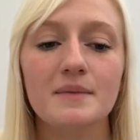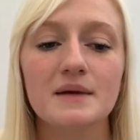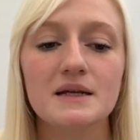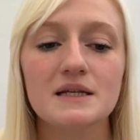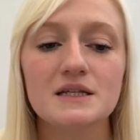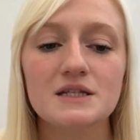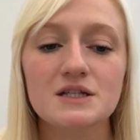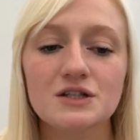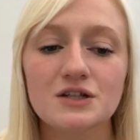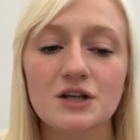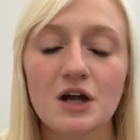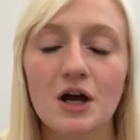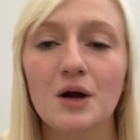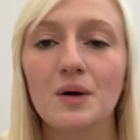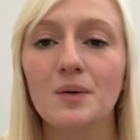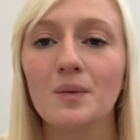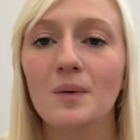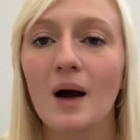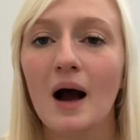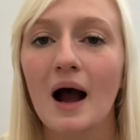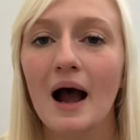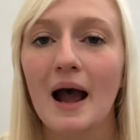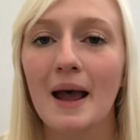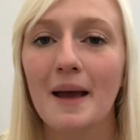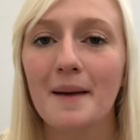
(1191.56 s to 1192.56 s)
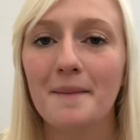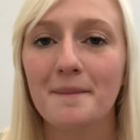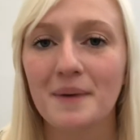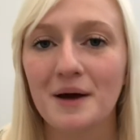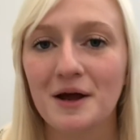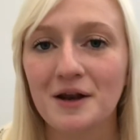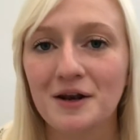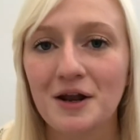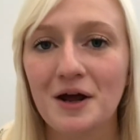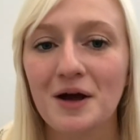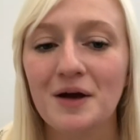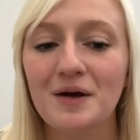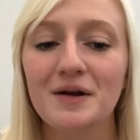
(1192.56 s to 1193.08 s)
Snow White,
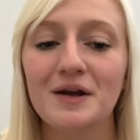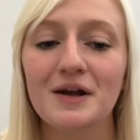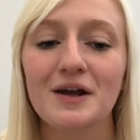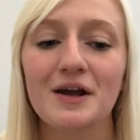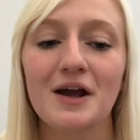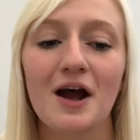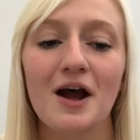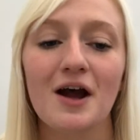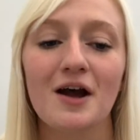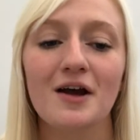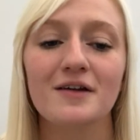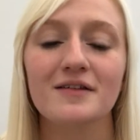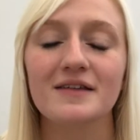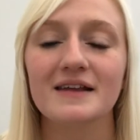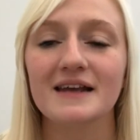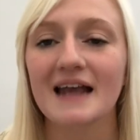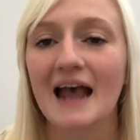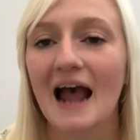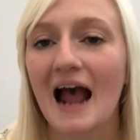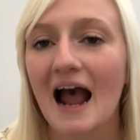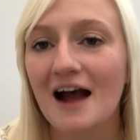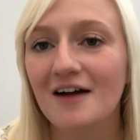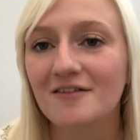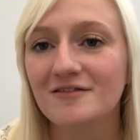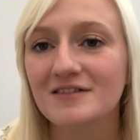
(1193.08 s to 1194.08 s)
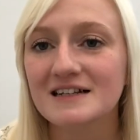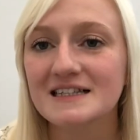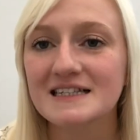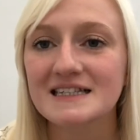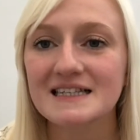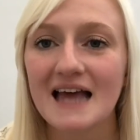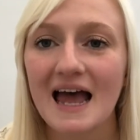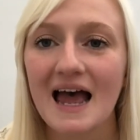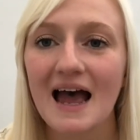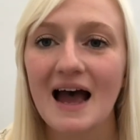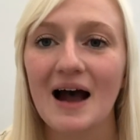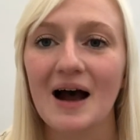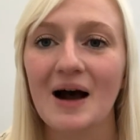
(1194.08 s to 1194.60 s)
Pinocchio, the
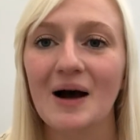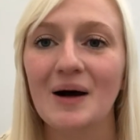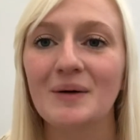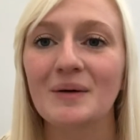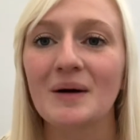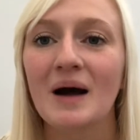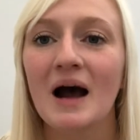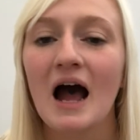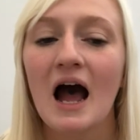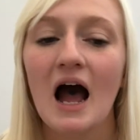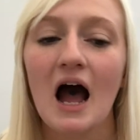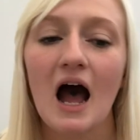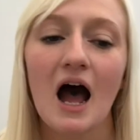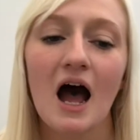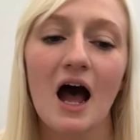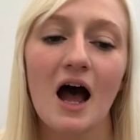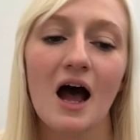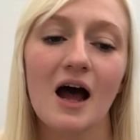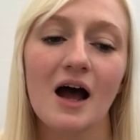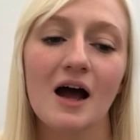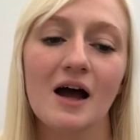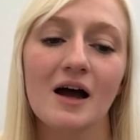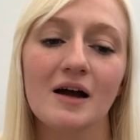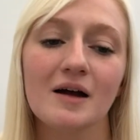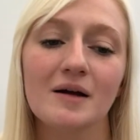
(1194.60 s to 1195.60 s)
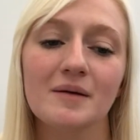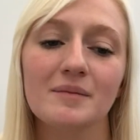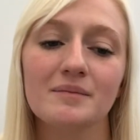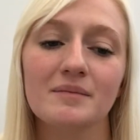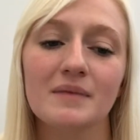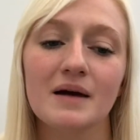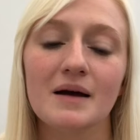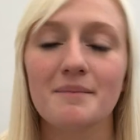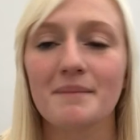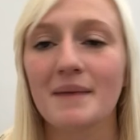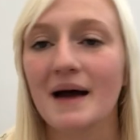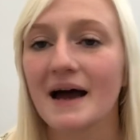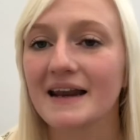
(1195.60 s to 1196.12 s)
Carousel,
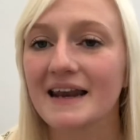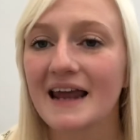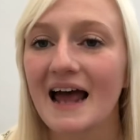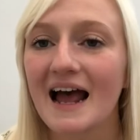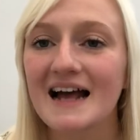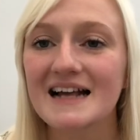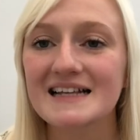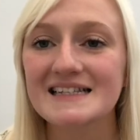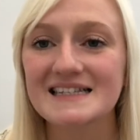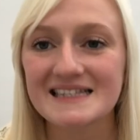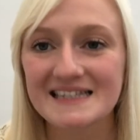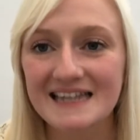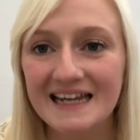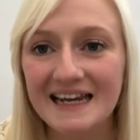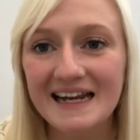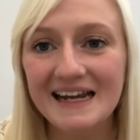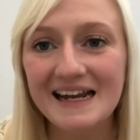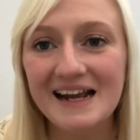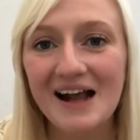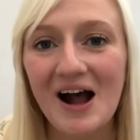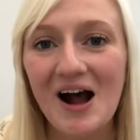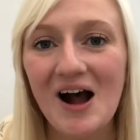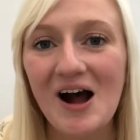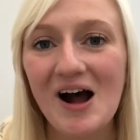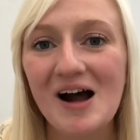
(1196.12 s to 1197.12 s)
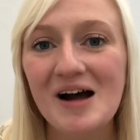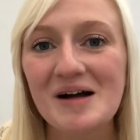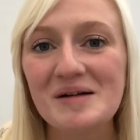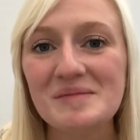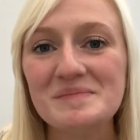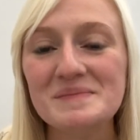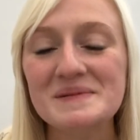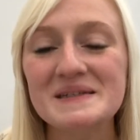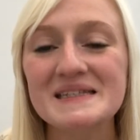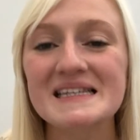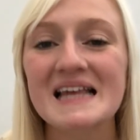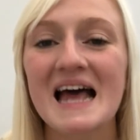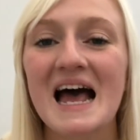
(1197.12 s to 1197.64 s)
Mad Hatter's
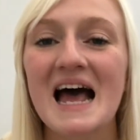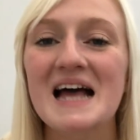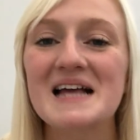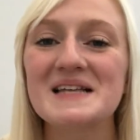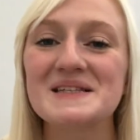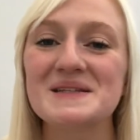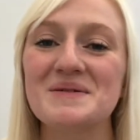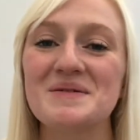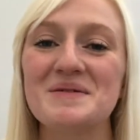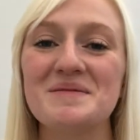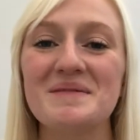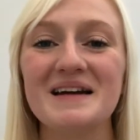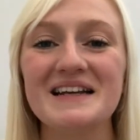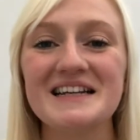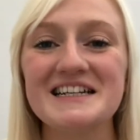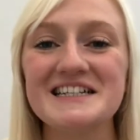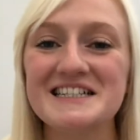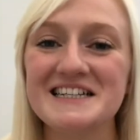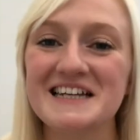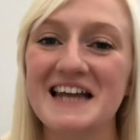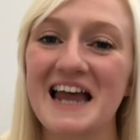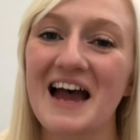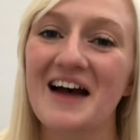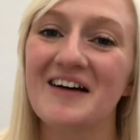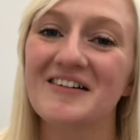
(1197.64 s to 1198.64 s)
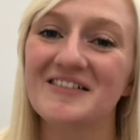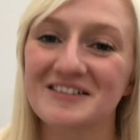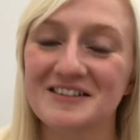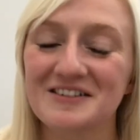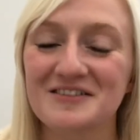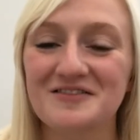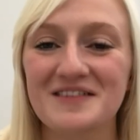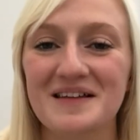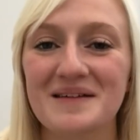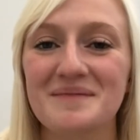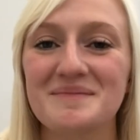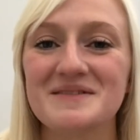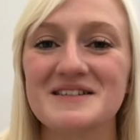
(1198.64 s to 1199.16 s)
teacups. So we managed to get all
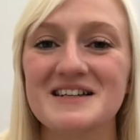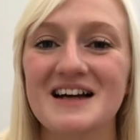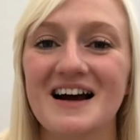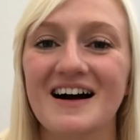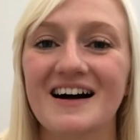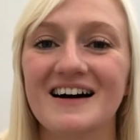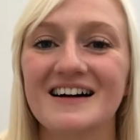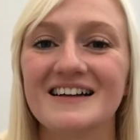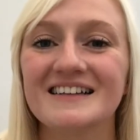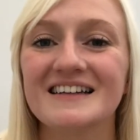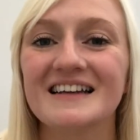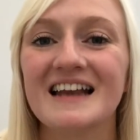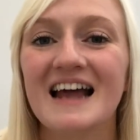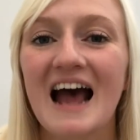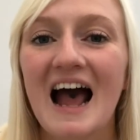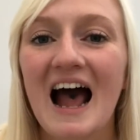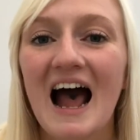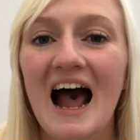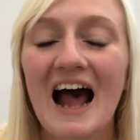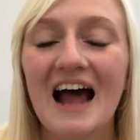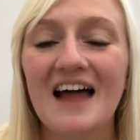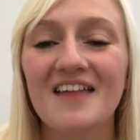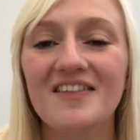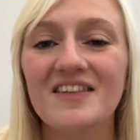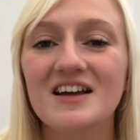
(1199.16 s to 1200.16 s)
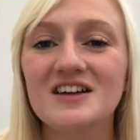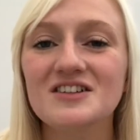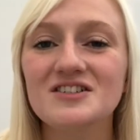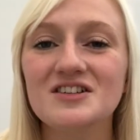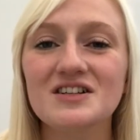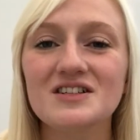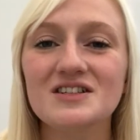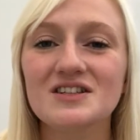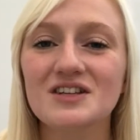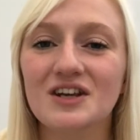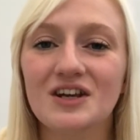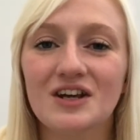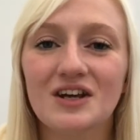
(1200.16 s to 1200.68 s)
of them done, and they're
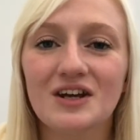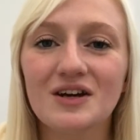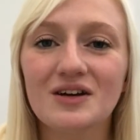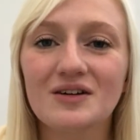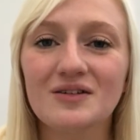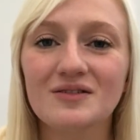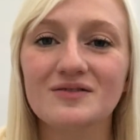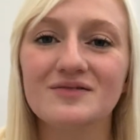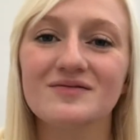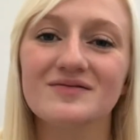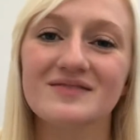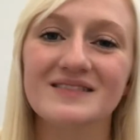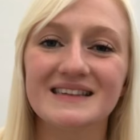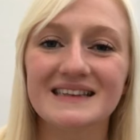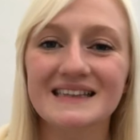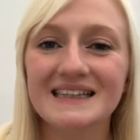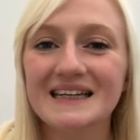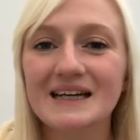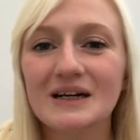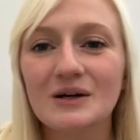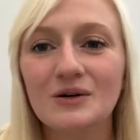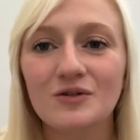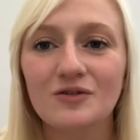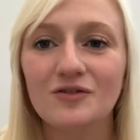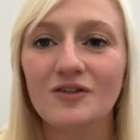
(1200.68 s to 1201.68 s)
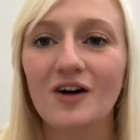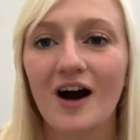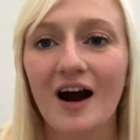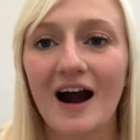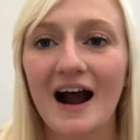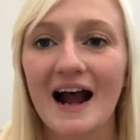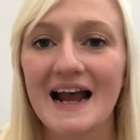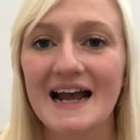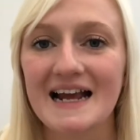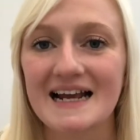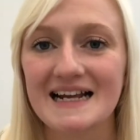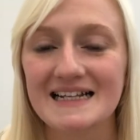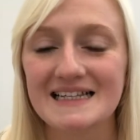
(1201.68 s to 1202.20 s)
just cute little
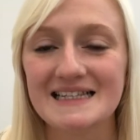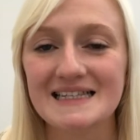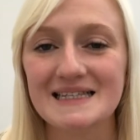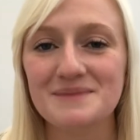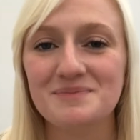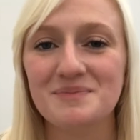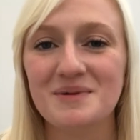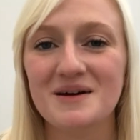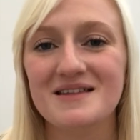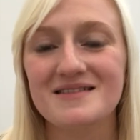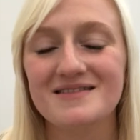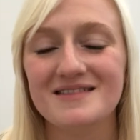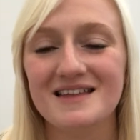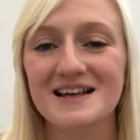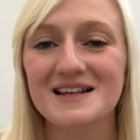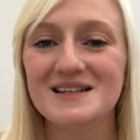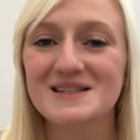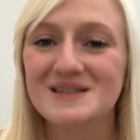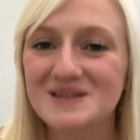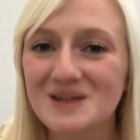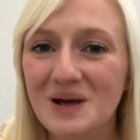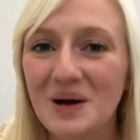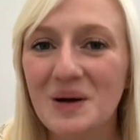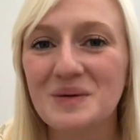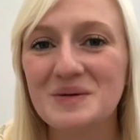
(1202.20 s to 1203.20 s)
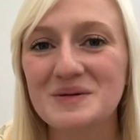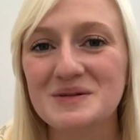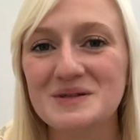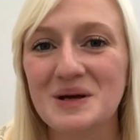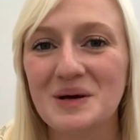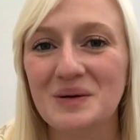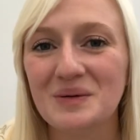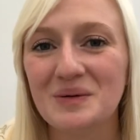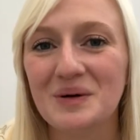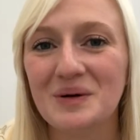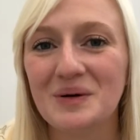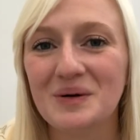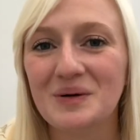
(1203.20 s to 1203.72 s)
rides, but they're so
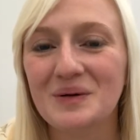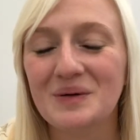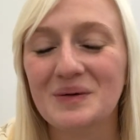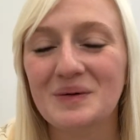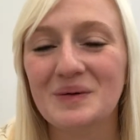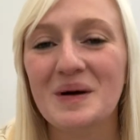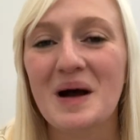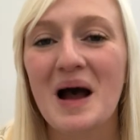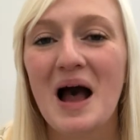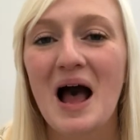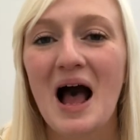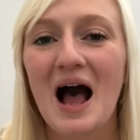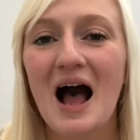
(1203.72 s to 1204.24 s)
cool.